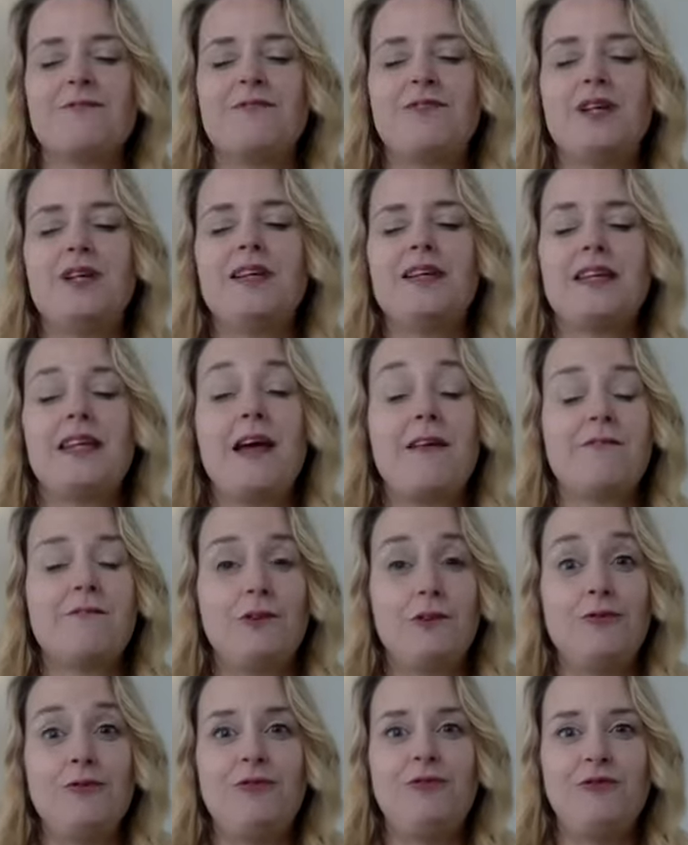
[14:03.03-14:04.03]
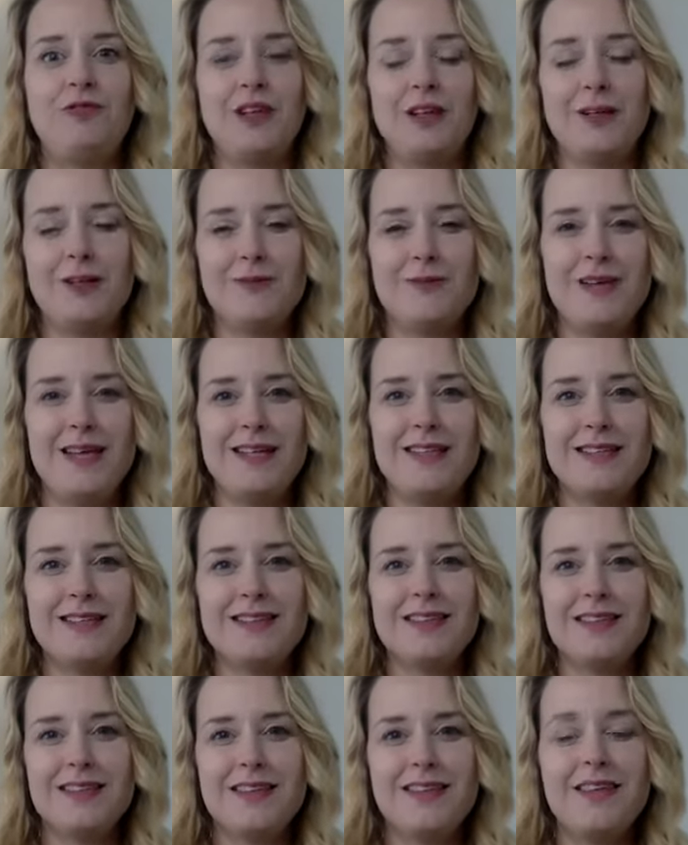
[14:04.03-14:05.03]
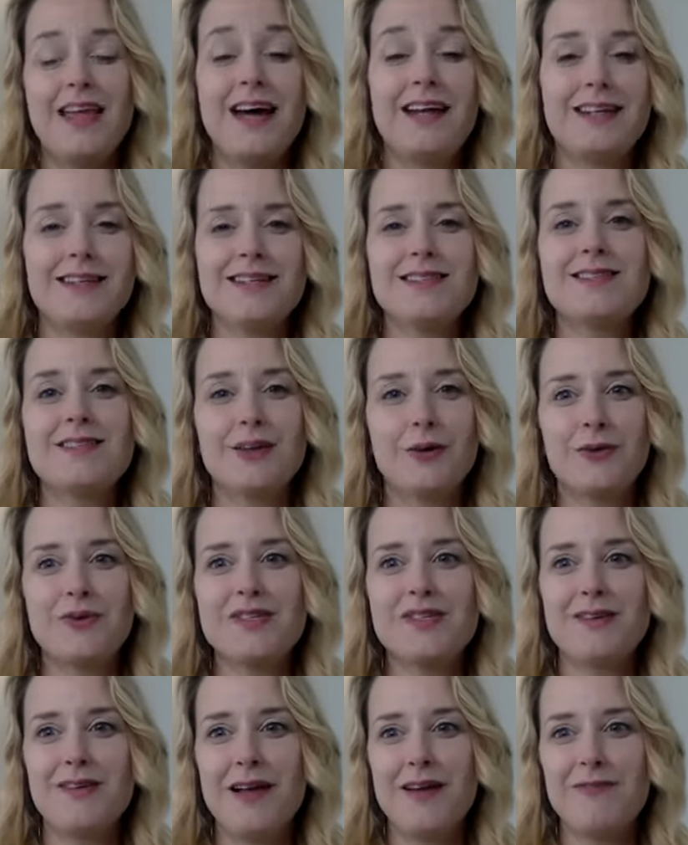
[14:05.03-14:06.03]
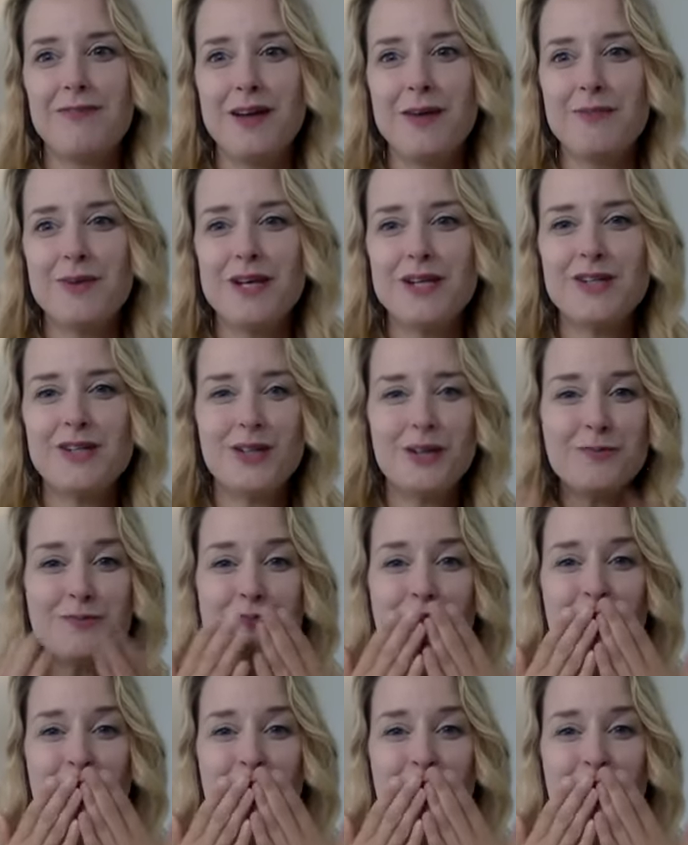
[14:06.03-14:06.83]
feeling that fulfillment that is the crystalline vibration.